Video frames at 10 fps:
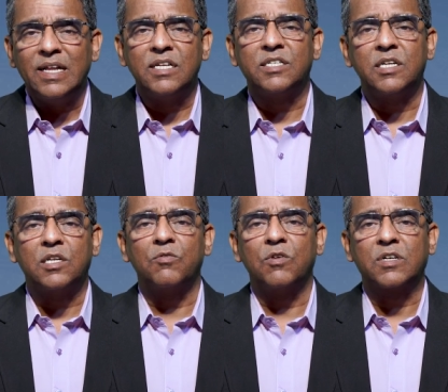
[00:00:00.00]

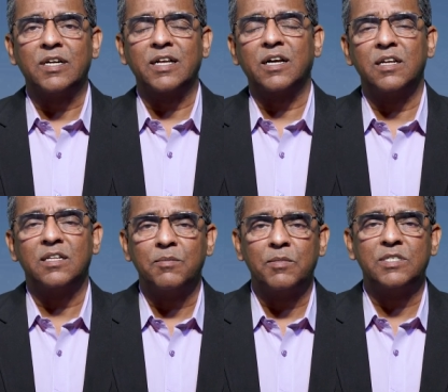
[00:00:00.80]
initiative on critical
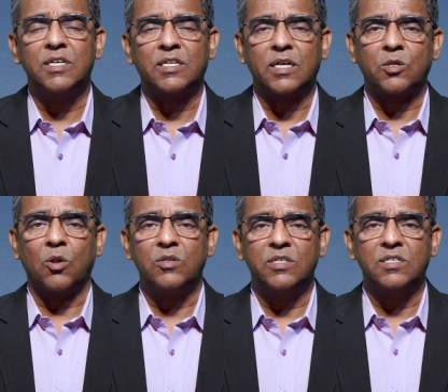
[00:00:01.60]
and emerging
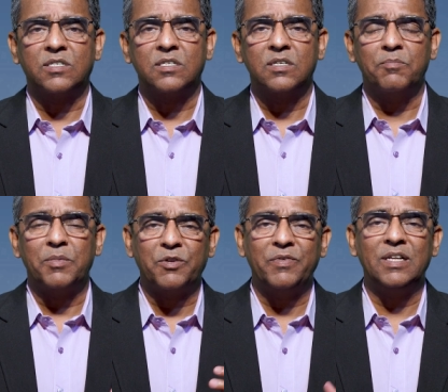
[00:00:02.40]
technologies
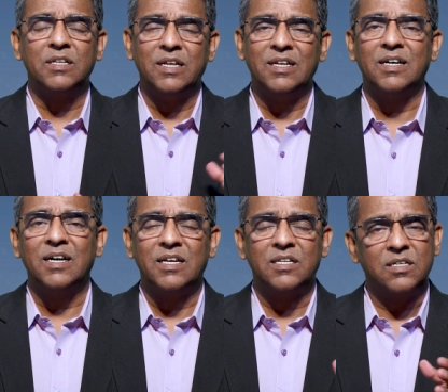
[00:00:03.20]
between
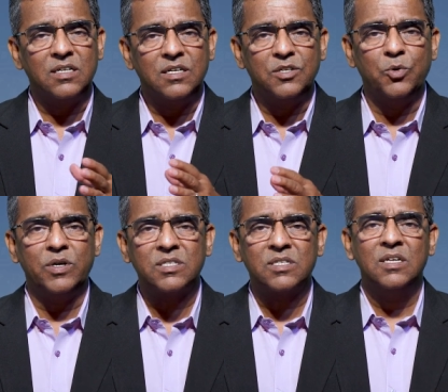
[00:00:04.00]
India and
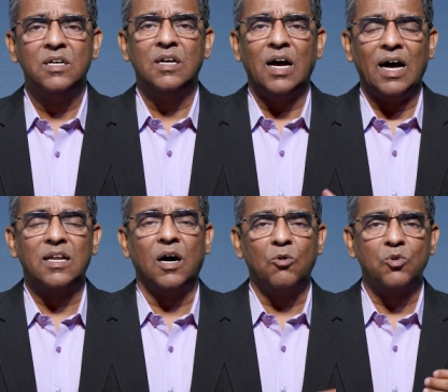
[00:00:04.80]
US
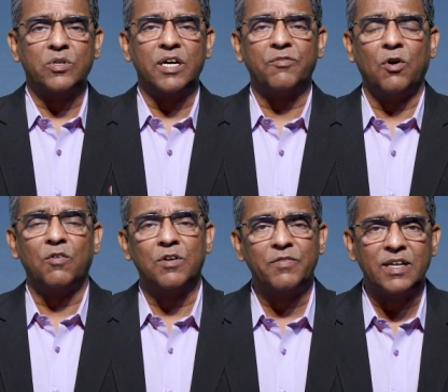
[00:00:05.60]
and how to take
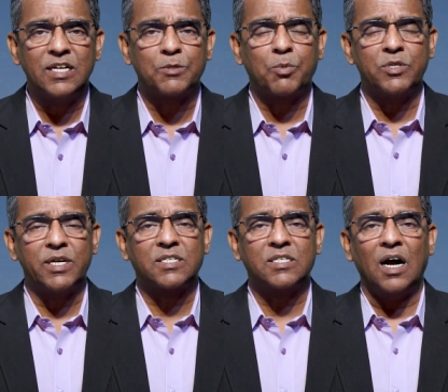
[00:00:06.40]
forward various
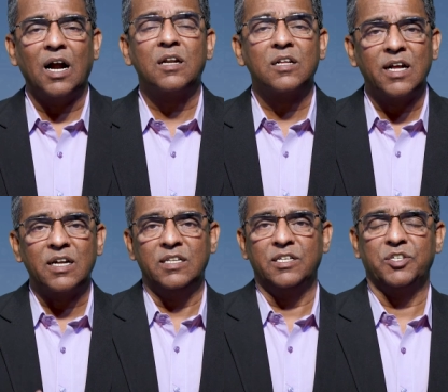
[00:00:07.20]
projects under
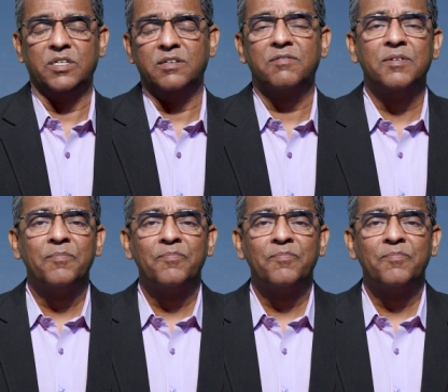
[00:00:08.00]
that initiative.